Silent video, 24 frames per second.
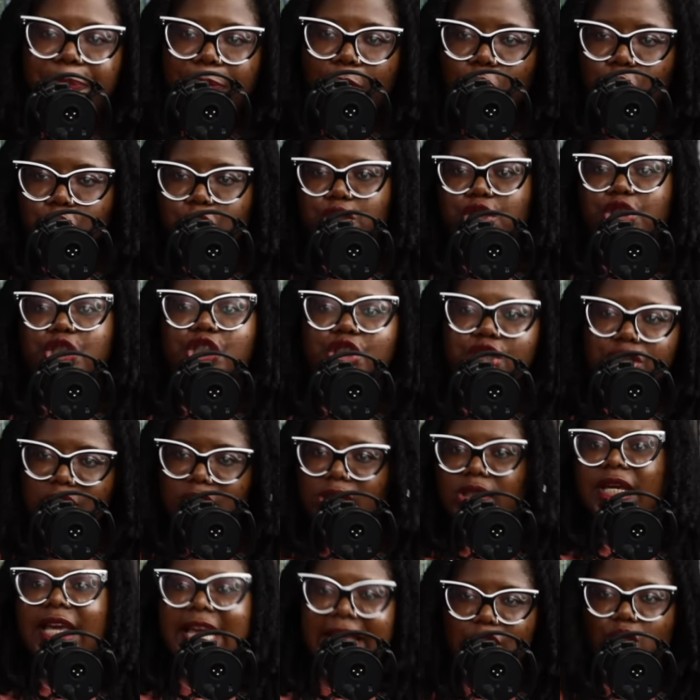pushed
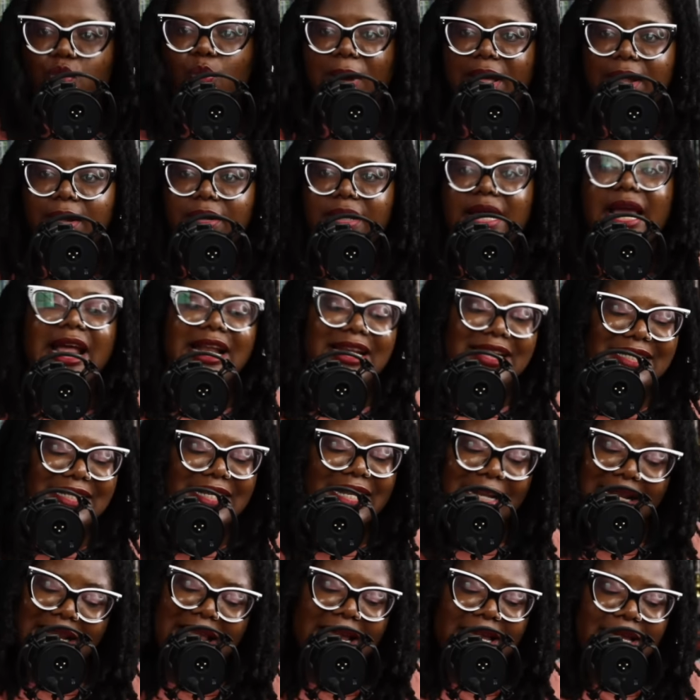it well.
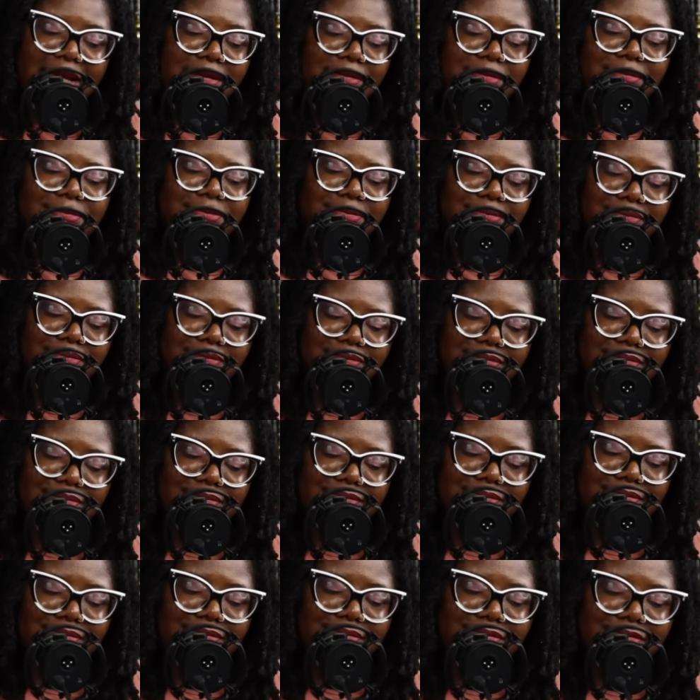Like,
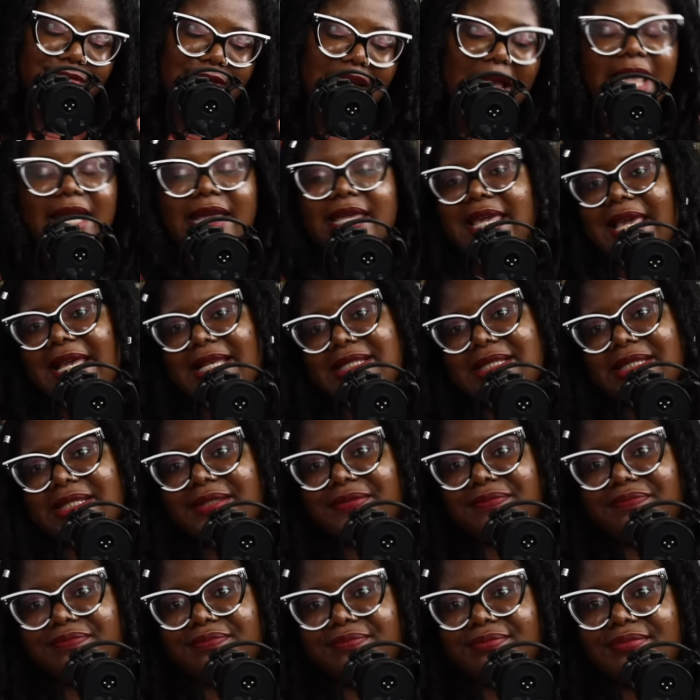
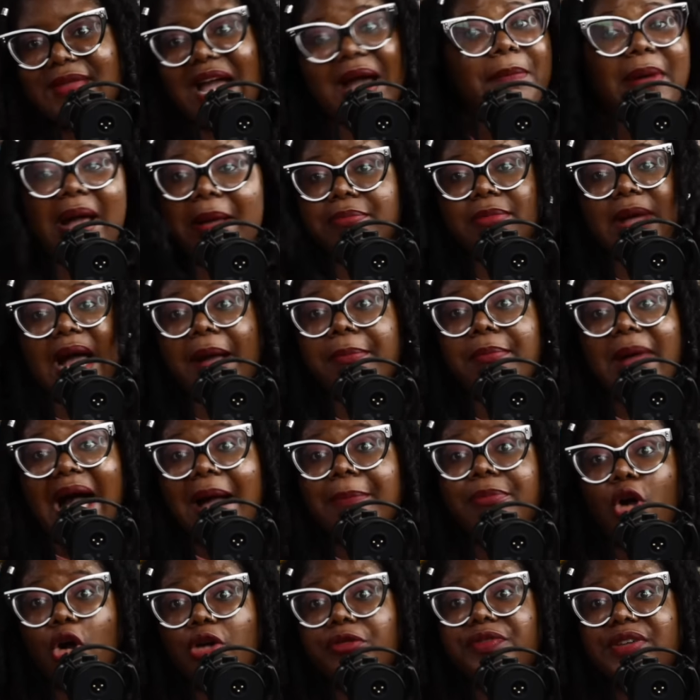yes, I'm, I'm,
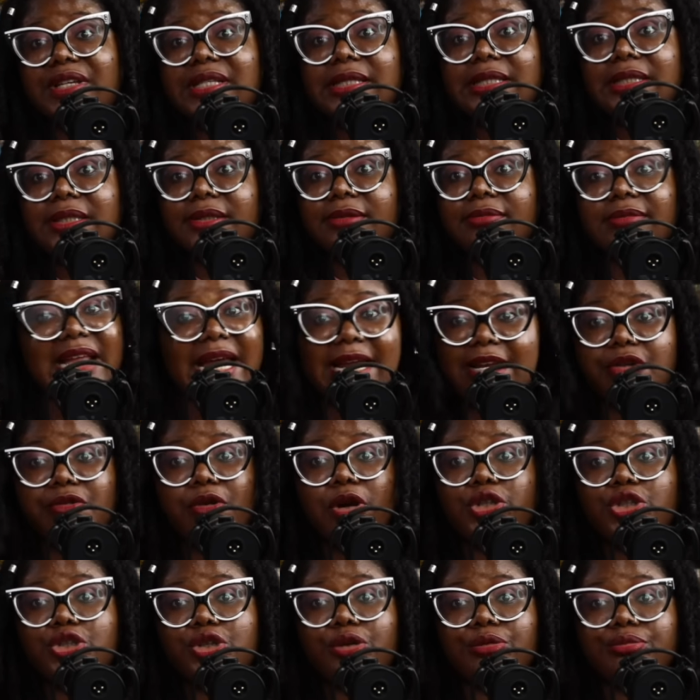I'm convinced they're in the
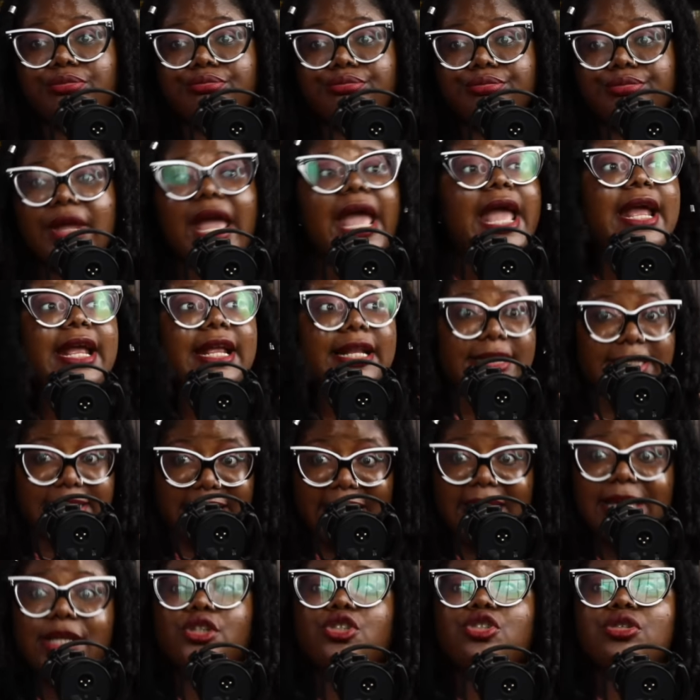wrong show.
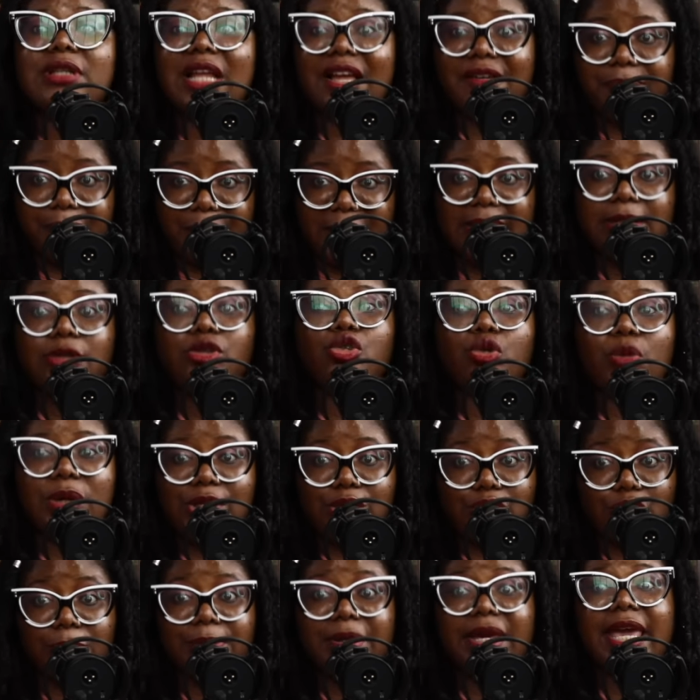They should have been doing
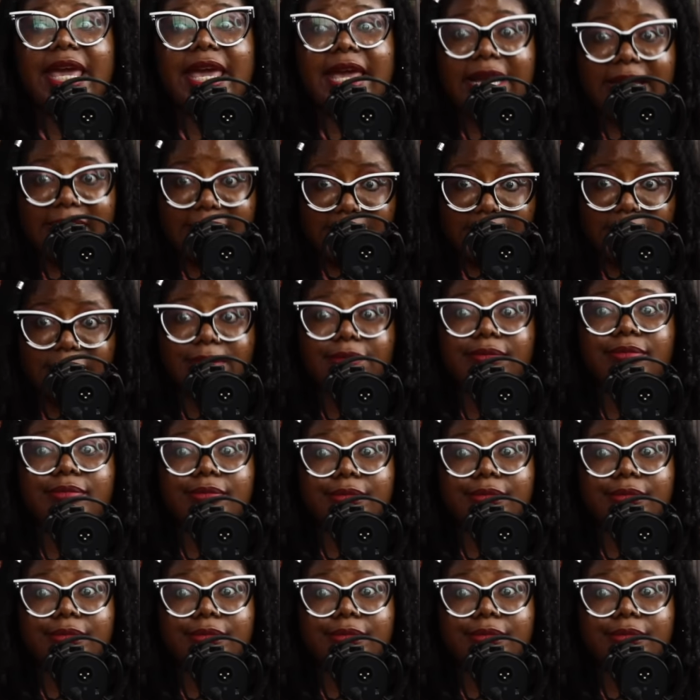some kinks.